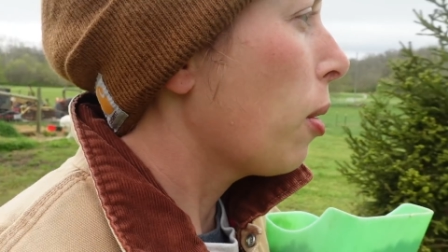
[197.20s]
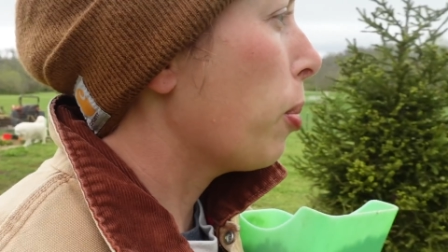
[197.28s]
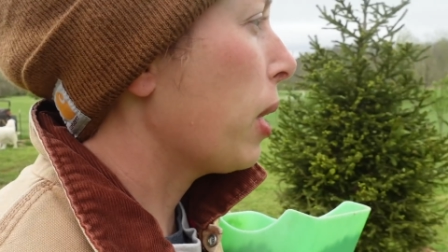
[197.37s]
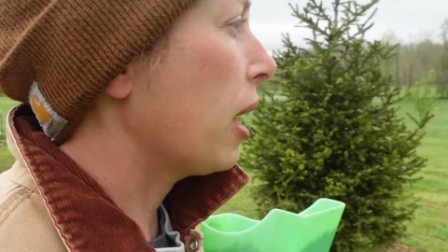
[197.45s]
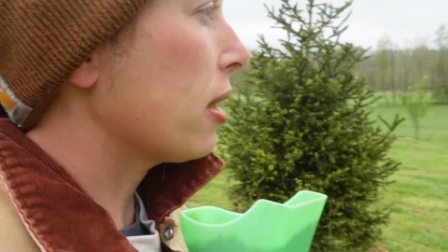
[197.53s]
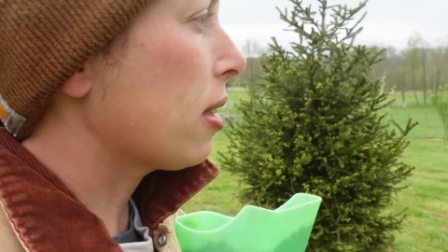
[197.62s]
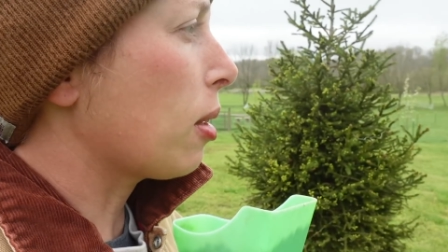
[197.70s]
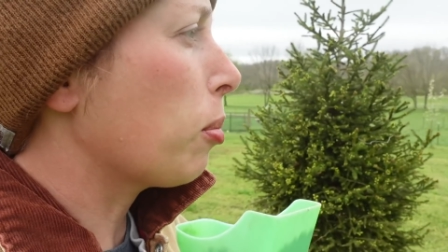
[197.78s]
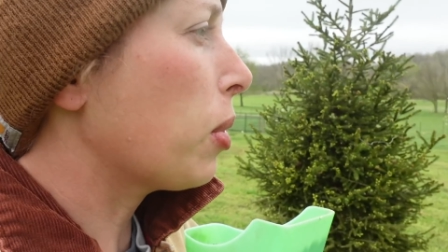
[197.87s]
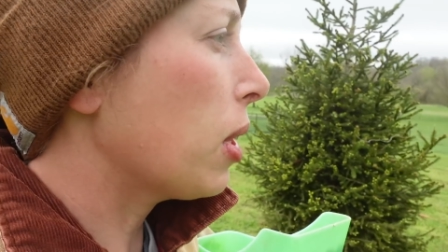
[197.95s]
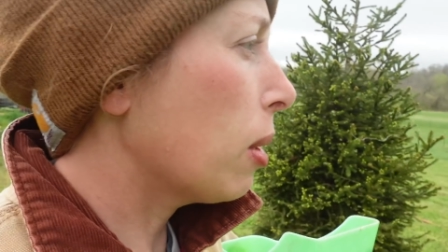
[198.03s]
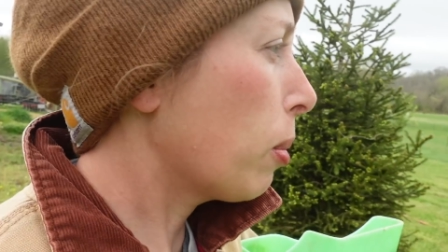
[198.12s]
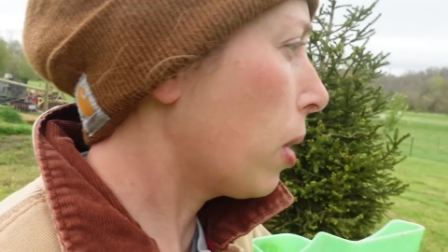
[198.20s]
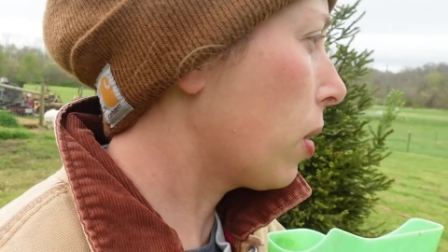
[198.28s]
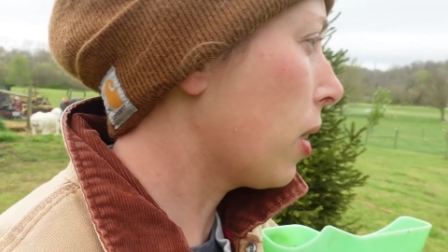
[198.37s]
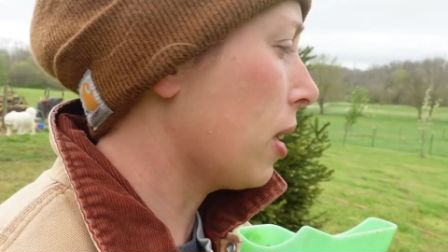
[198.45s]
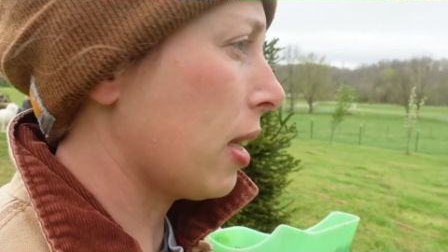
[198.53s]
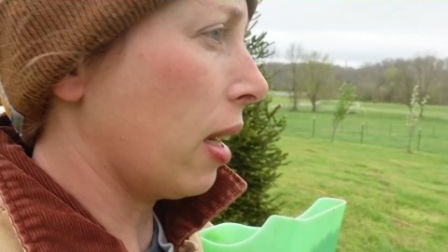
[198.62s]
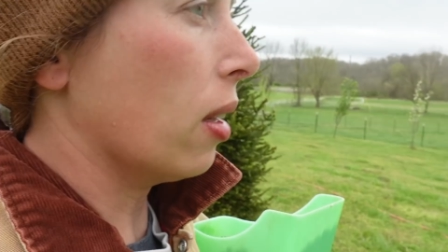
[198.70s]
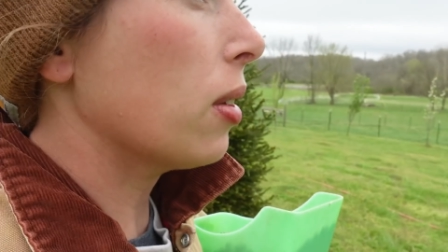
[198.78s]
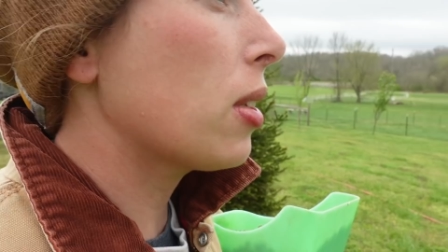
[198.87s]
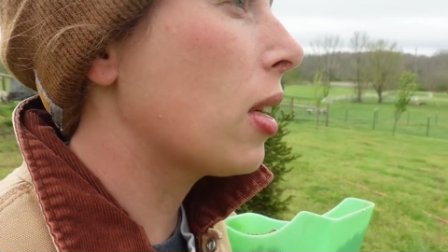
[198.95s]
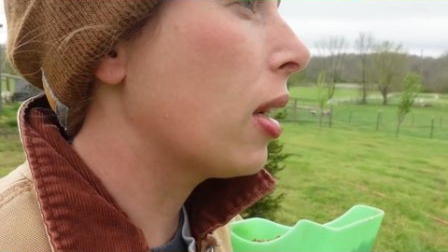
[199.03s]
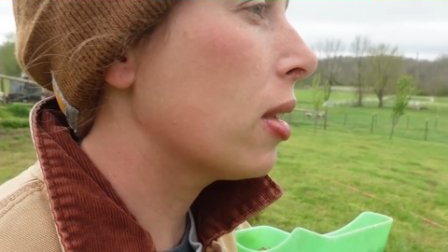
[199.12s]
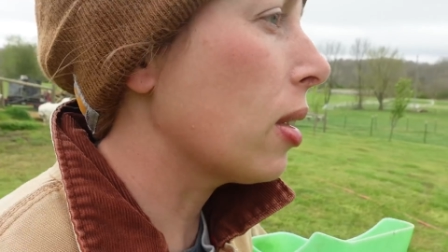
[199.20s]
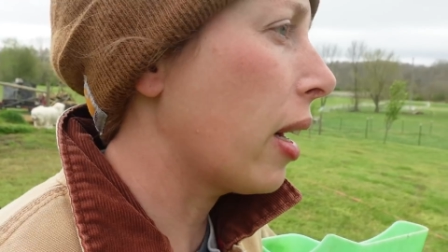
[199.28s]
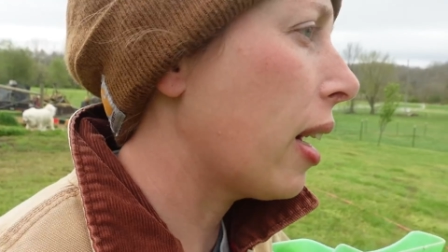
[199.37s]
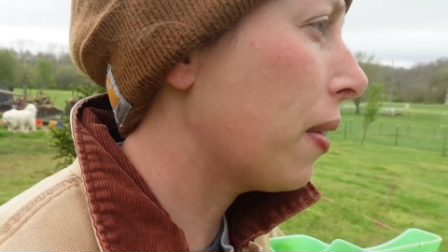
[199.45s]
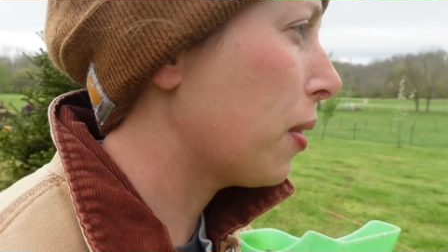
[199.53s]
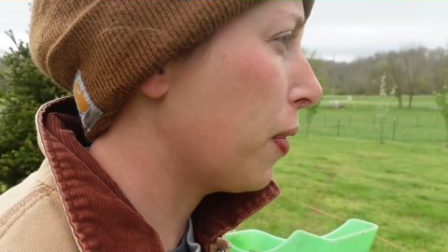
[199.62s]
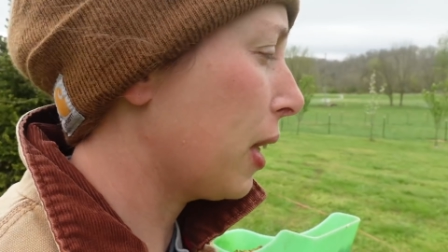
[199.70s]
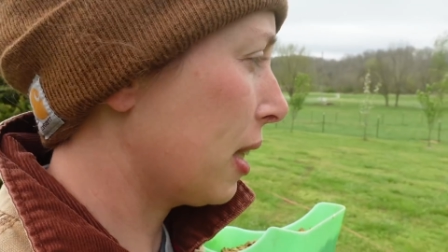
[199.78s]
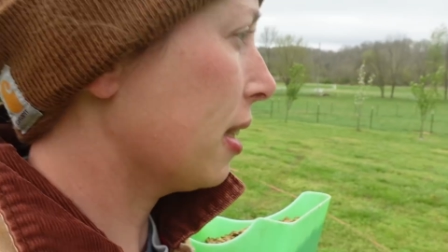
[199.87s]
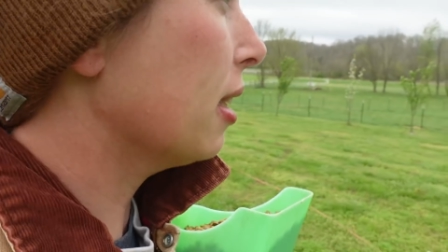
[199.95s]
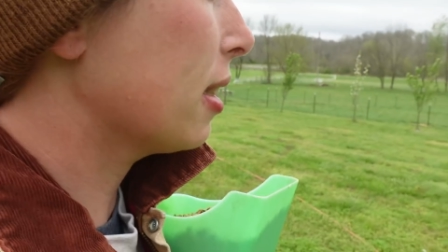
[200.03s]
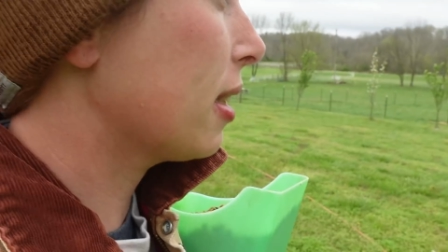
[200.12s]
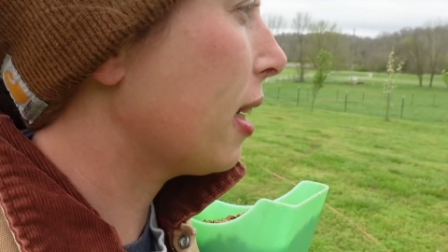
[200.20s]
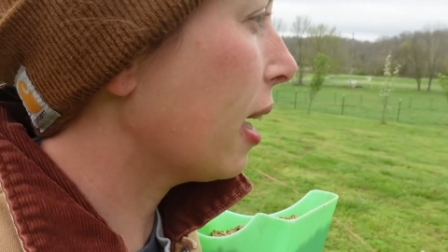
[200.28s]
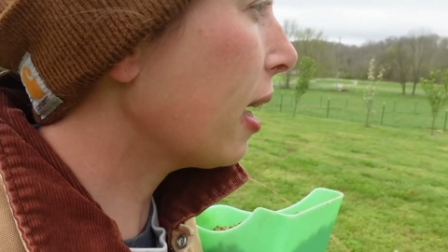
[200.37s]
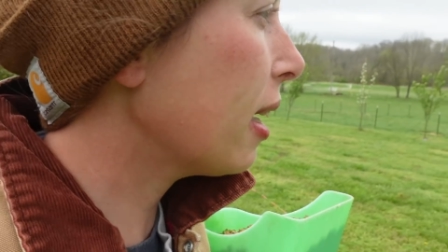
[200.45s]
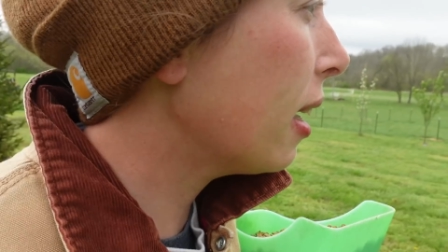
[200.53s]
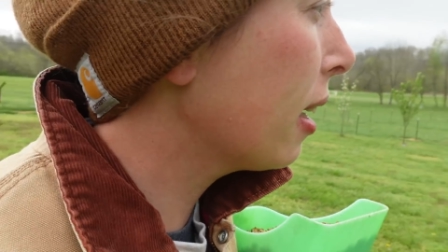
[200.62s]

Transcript: The pig has completely broken his house so I have to fix it today